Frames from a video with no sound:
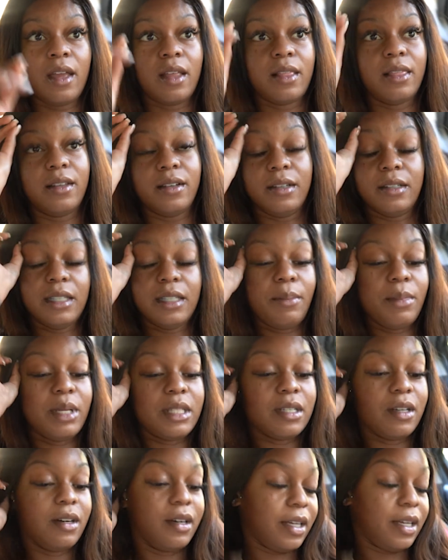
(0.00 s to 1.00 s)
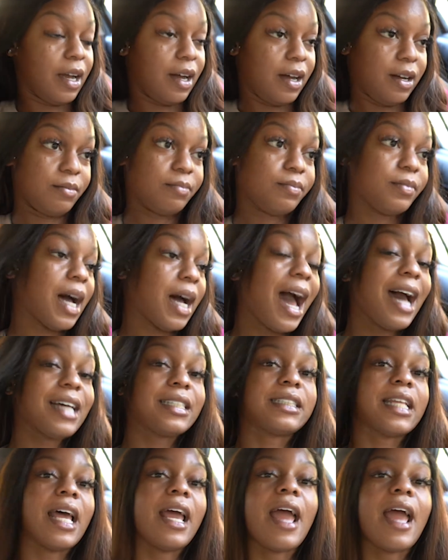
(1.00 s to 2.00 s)
Look, let me tell y'all, I
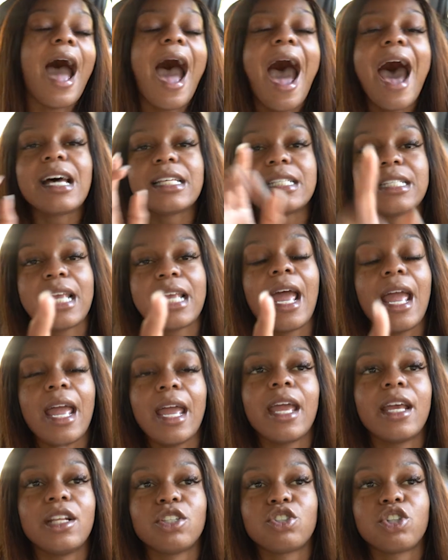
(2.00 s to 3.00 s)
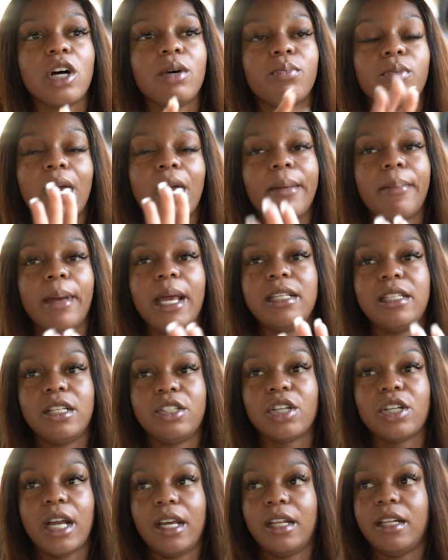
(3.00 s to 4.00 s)
stay I stay in trouble at basic
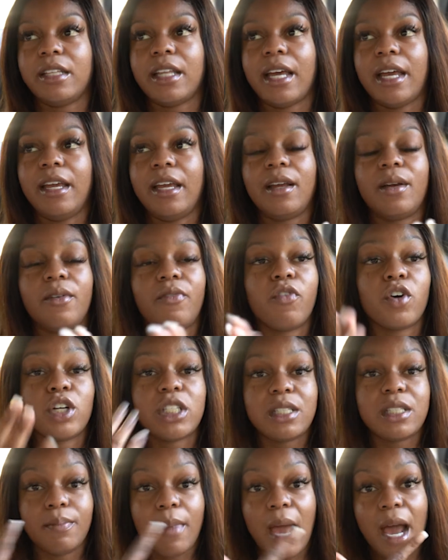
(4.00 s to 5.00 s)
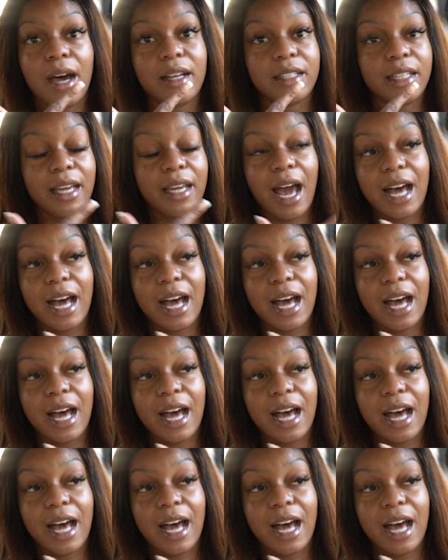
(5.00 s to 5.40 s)
training, like, for smiling.